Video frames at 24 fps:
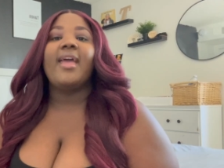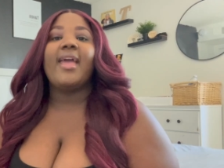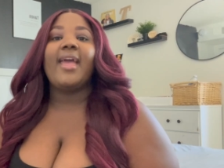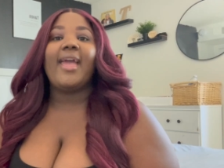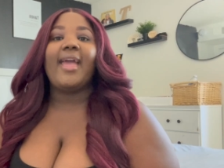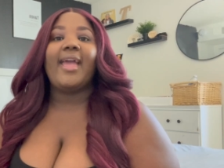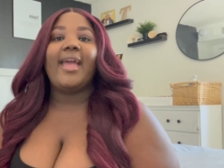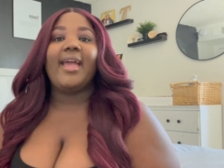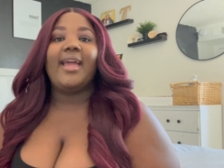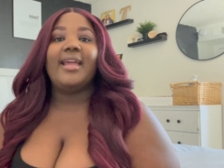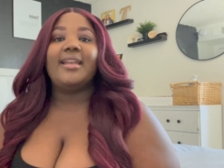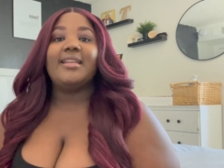
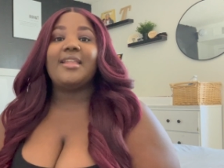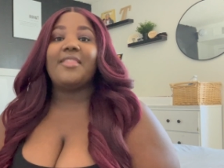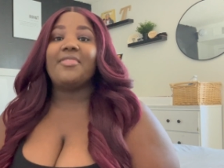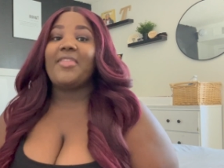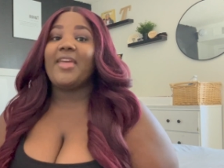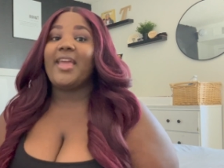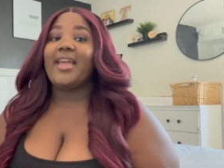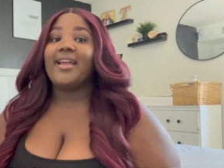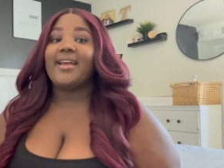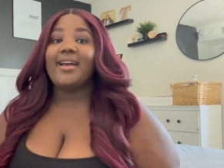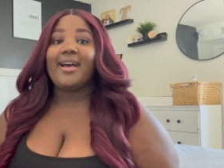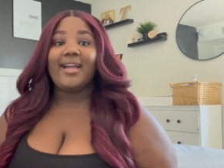and
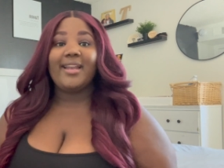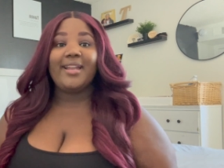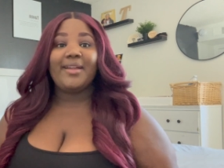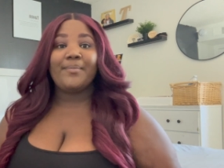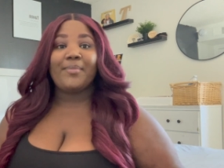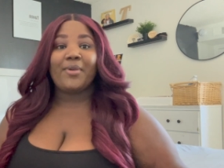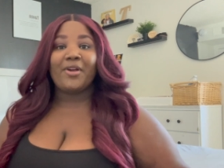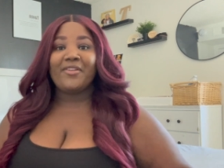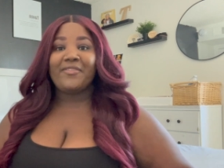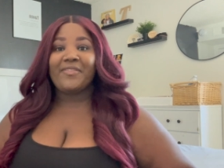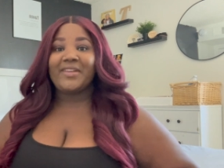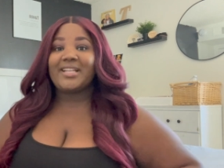they cut it
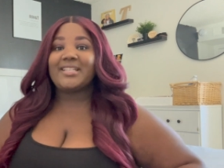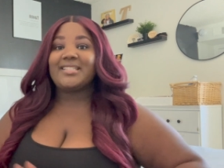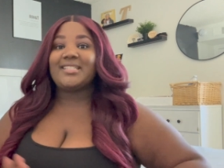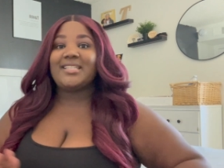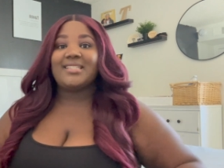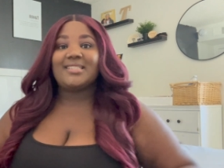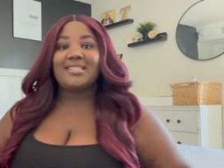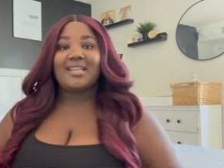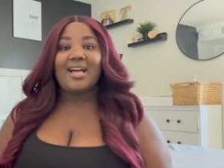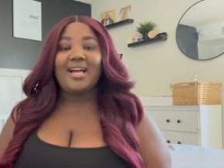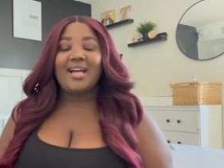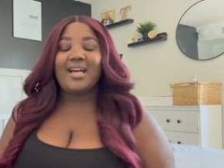perfect to
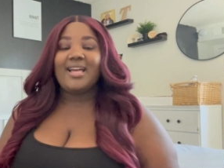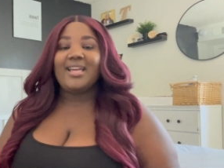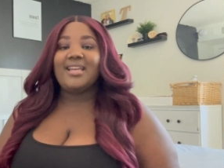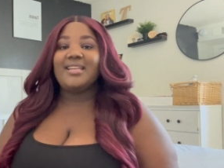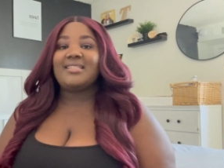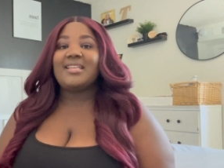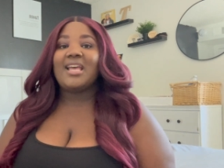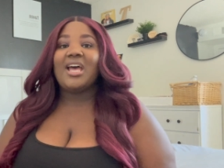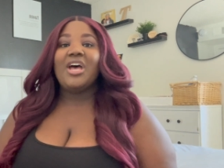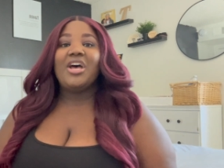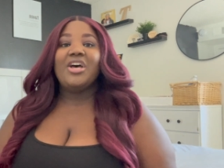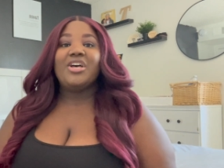size.